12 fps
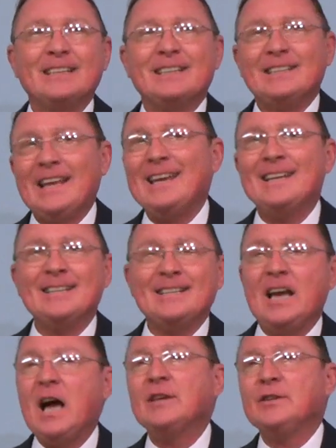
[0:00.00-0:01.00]
latent
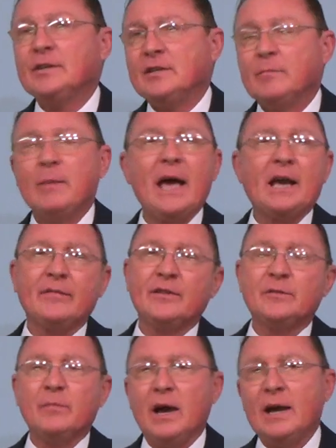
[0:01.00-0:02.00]
conscience in the back of
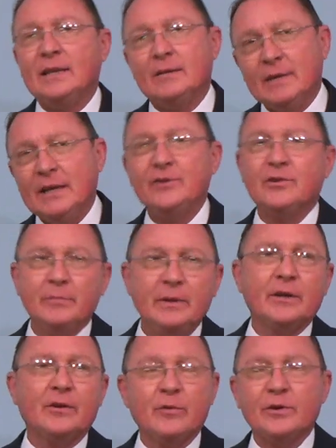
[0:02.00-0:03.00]
his mind that he should be
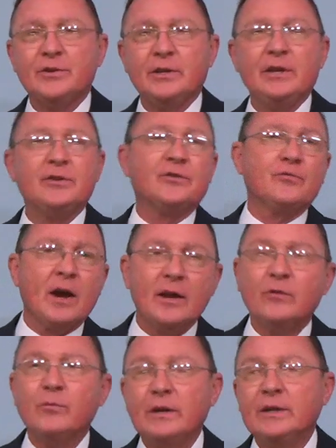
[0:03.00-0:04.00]
a Christian. He should try
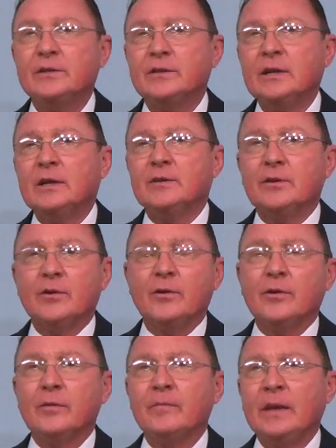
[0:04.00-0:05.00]
to witness to
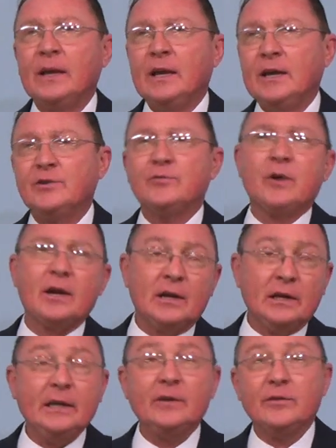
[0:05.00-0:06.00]
her he's trying to
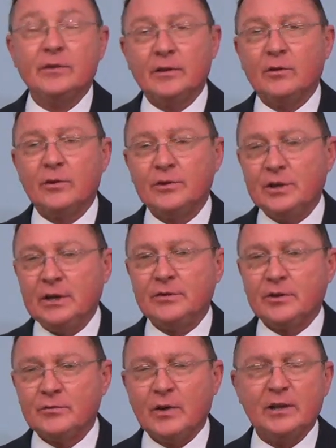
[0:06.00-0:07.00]
lead her to the Lord
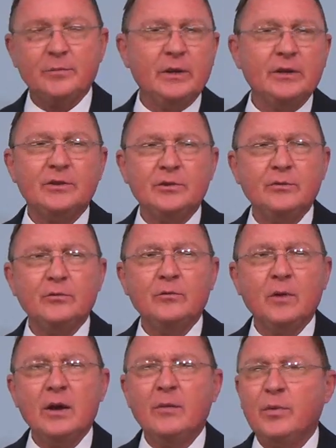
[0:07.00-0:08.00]
Jesus Christ, but he's
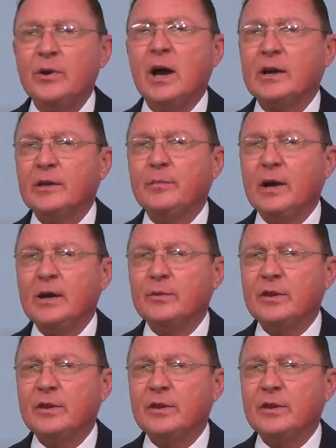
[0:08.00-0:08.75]
too preoccupied